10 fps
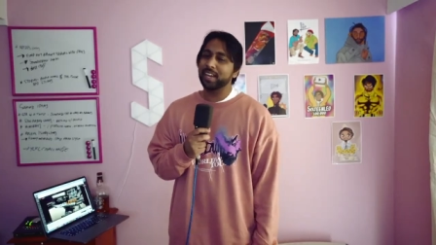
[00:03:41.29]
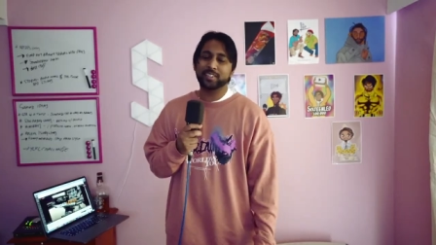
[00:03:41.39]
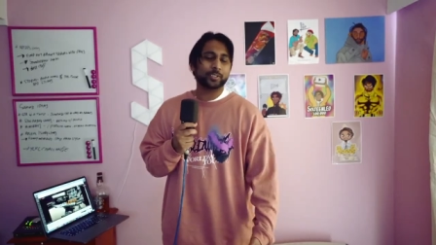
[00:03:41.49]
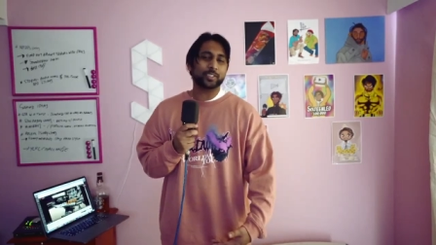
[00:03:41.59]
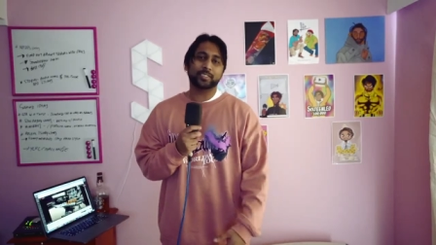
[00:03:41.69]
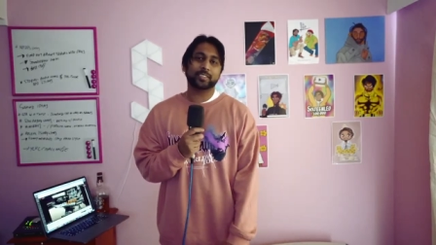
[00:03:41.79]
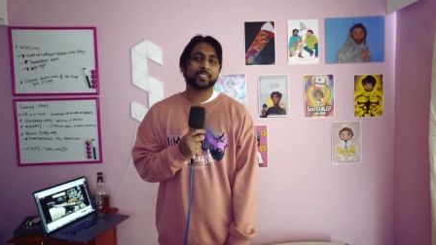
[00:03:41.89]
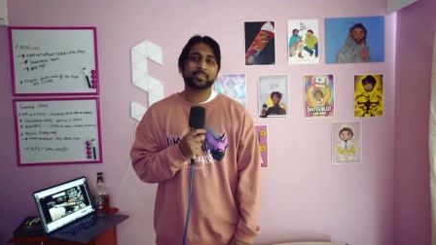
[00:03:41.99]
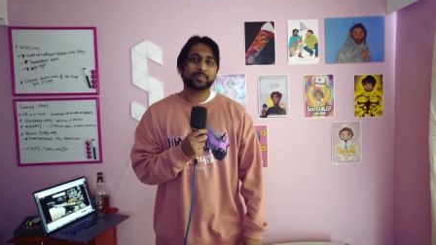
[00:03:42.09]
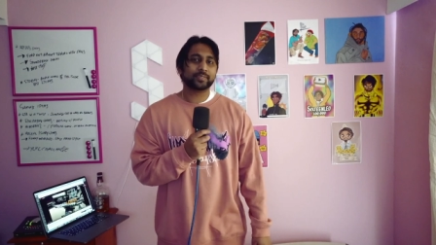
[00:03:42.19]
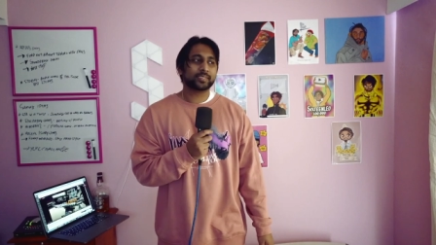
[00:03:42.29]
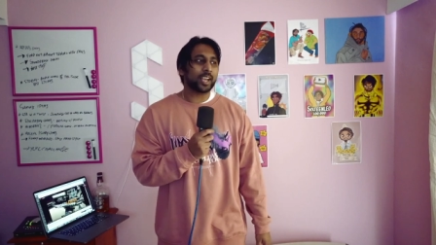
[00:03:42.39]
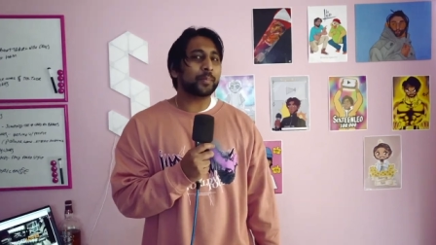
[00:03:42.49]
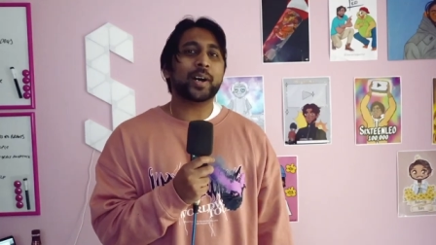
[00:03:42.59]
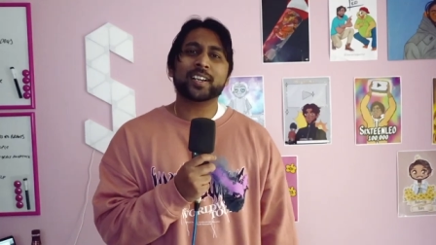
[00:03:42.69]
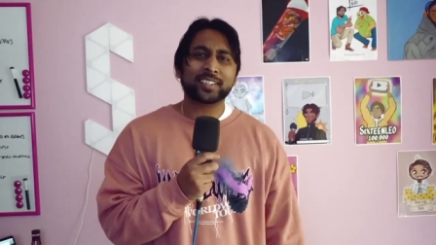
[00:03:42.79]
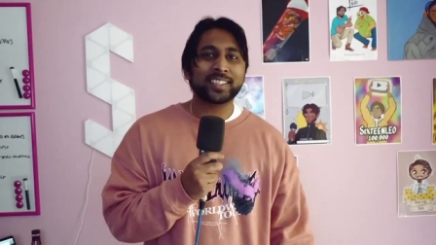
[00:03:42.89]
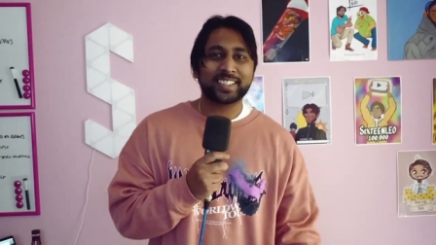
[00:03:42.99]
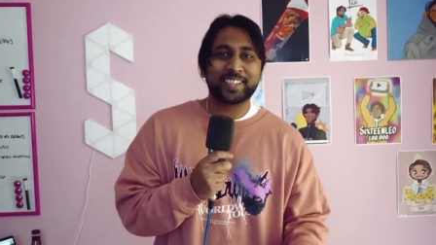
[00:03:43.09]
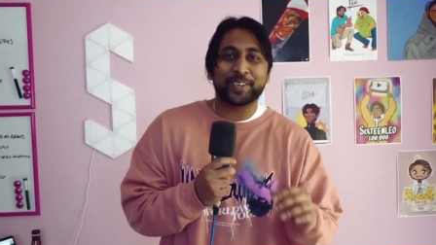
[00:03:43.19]
I don't know. I'm
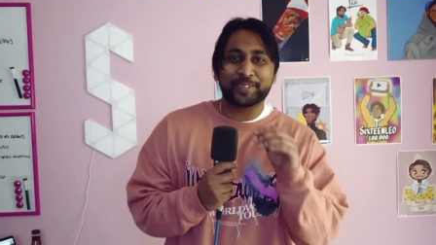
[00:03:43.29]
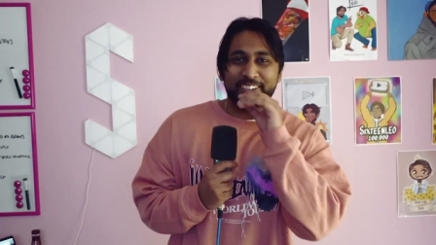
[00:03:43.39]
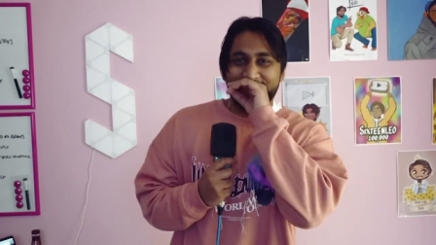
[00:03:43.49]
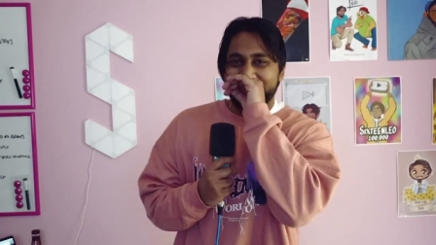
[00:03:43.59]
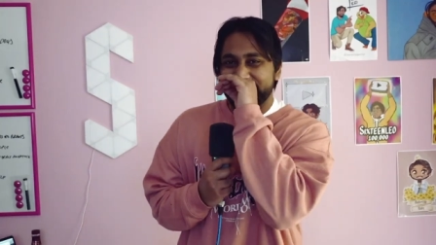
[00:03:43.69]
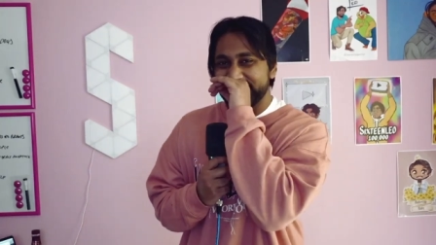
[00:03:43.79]
utterly terrified.